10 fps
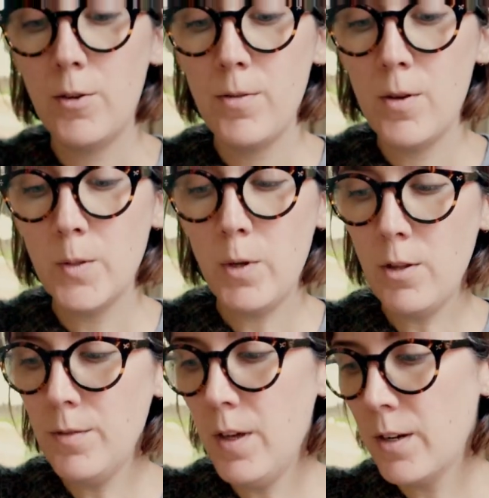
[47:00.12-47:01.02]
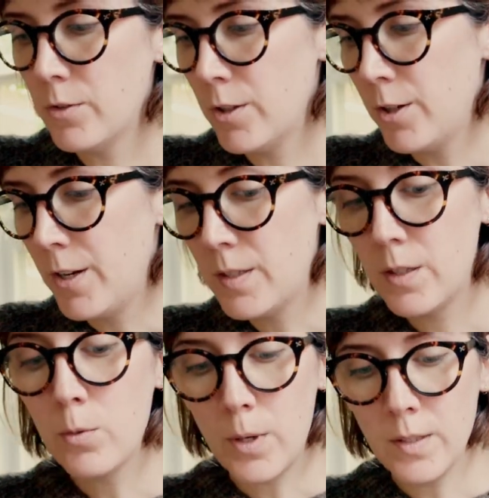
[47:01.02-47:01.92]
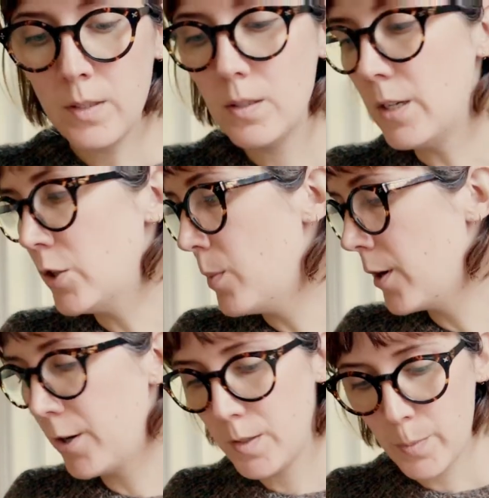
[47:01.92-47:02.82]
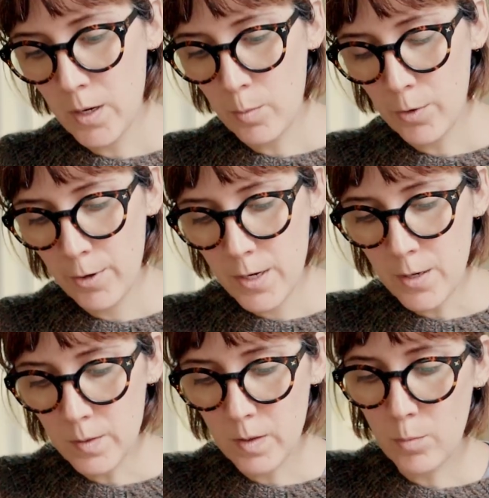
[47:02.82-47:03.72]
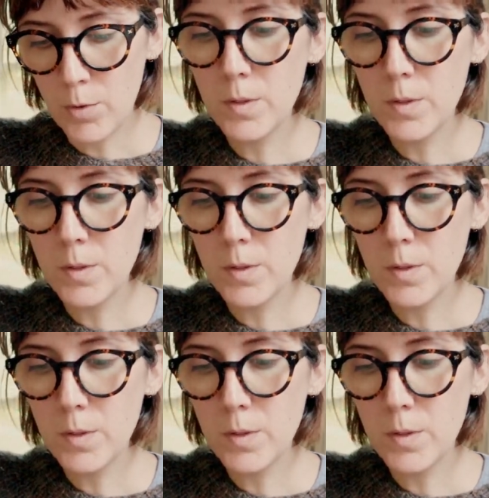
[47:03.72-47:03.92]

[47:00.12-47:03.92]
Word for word: So those are all of the extra goodies. There was stitch markers, but I'm already using